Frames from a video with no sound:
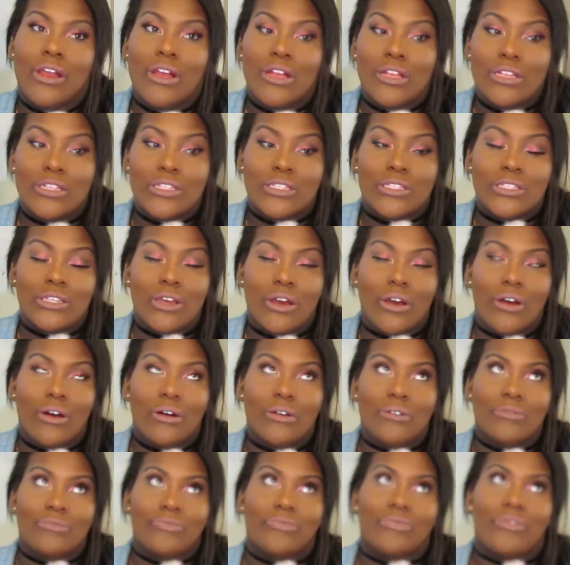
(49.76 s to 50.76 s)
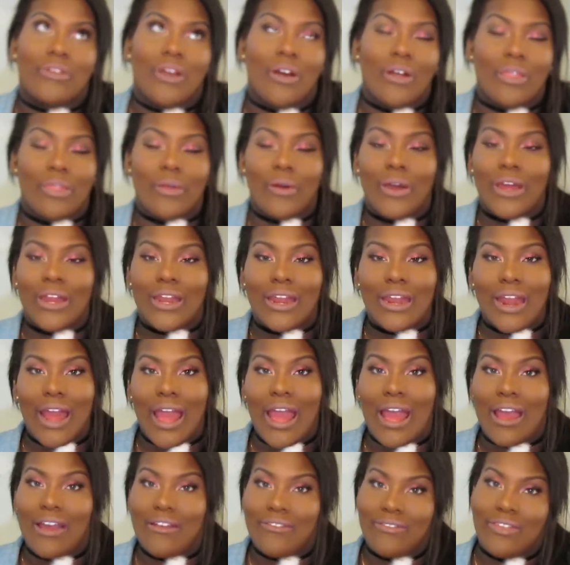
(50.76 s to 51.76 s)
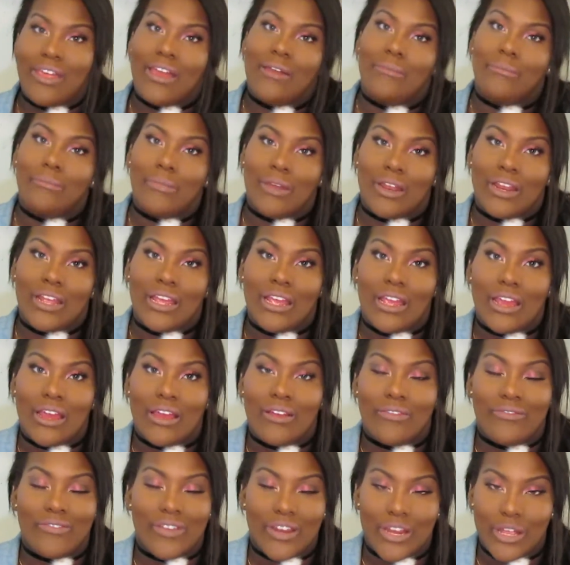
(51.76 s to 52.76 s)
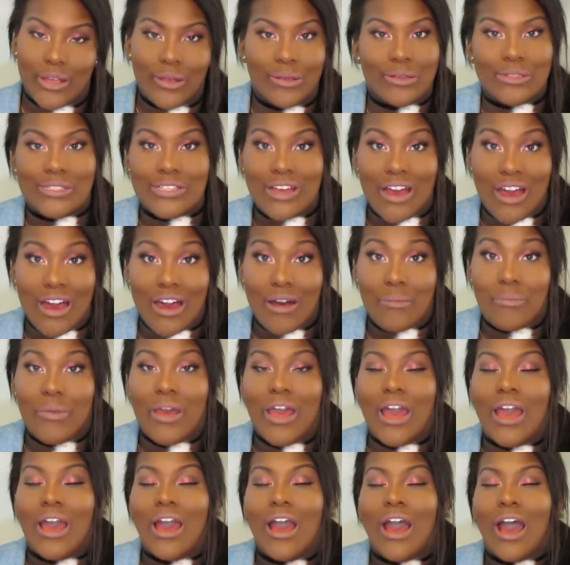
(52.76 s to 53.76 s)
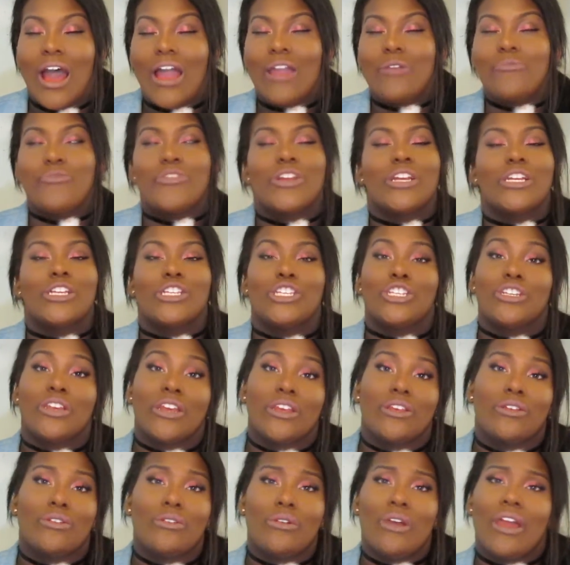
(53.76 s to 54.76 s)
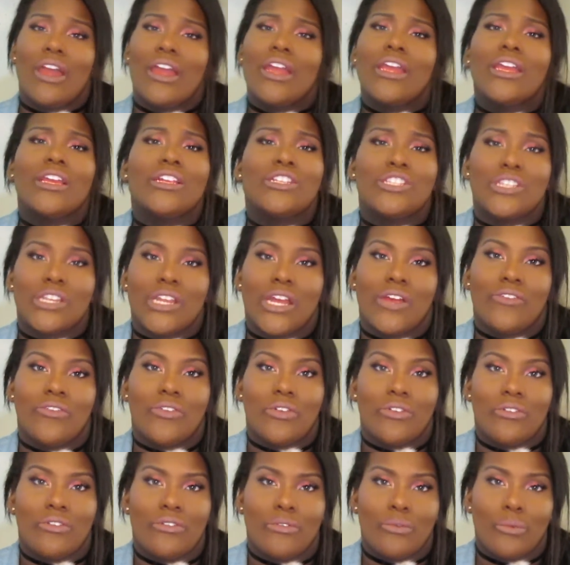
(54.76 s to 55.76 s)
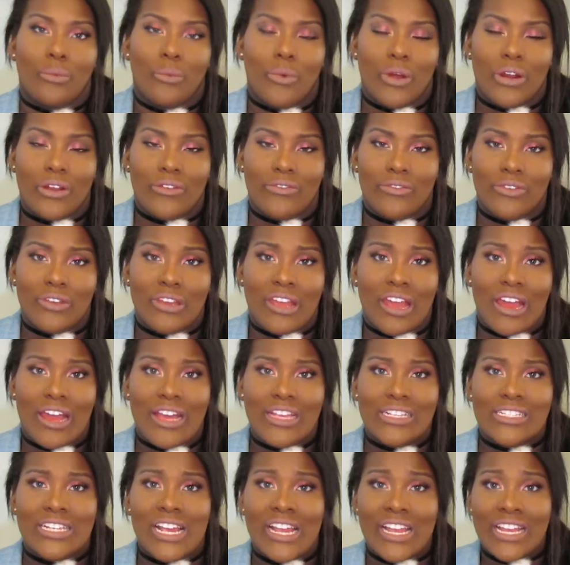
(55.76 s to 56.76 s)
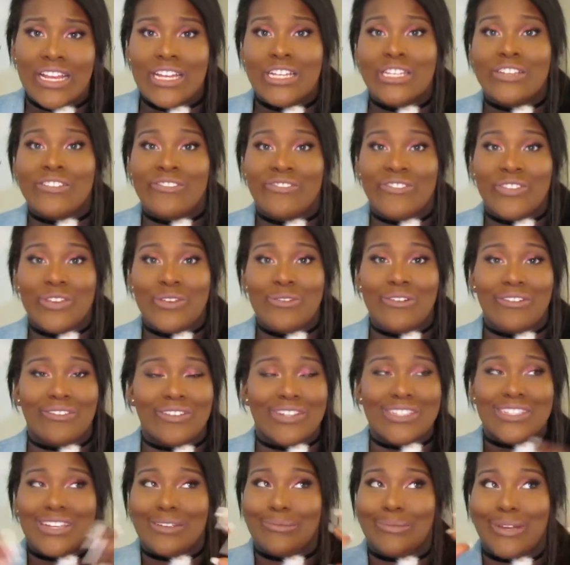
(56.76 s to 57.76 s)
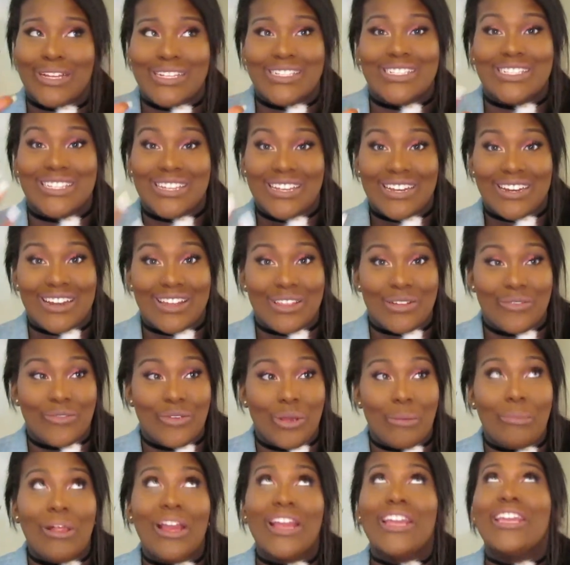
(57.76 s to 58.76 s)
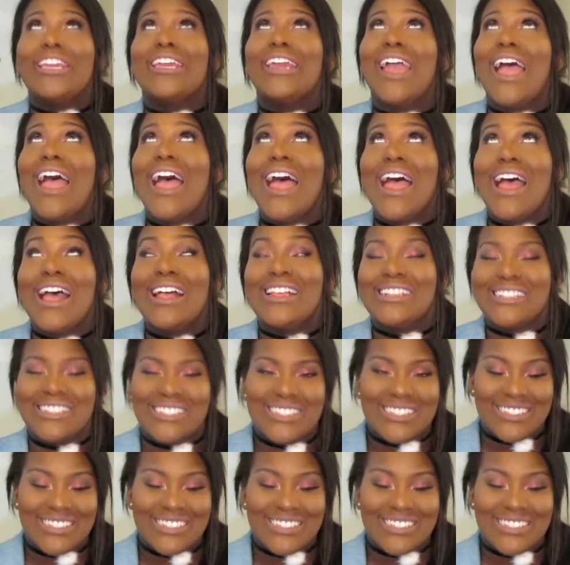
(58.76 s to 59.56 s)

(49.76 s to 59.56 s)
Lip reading: So, although I didn't have that many videos up, I appreciate you, each and every one of you guys, and each view. Every time I see another view, I'm like, yes!